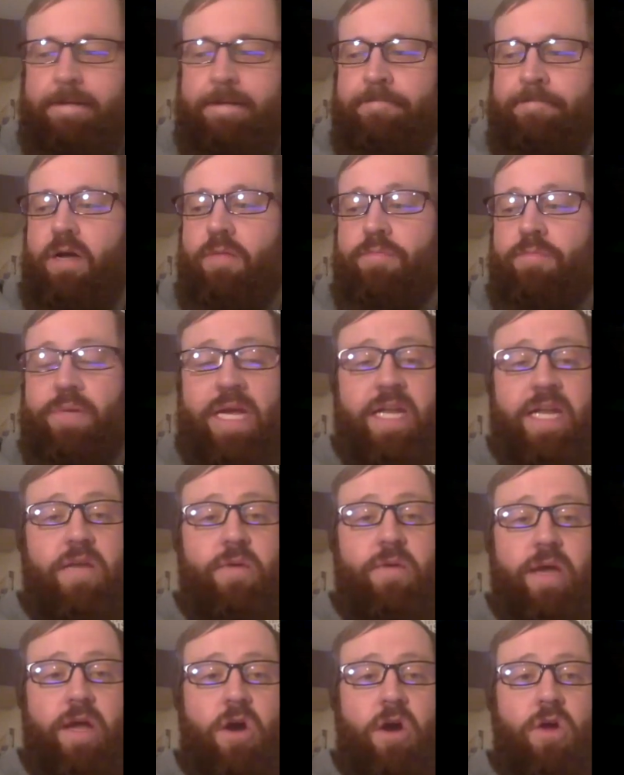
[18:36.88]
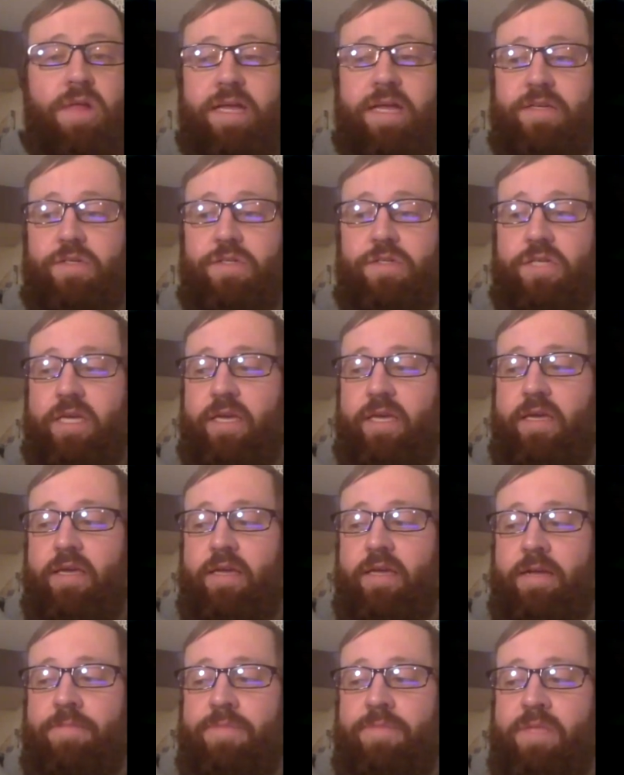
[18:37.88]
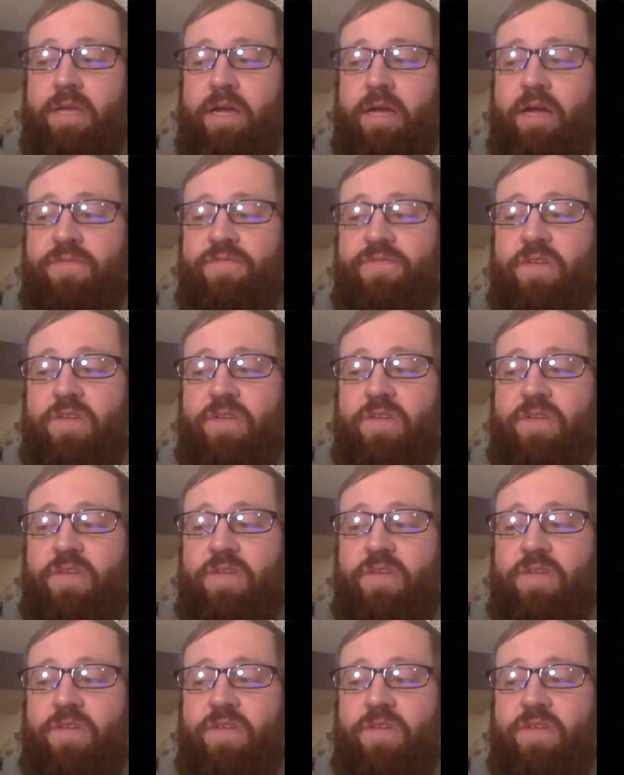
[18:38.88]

Um, but anyway, all that to say, I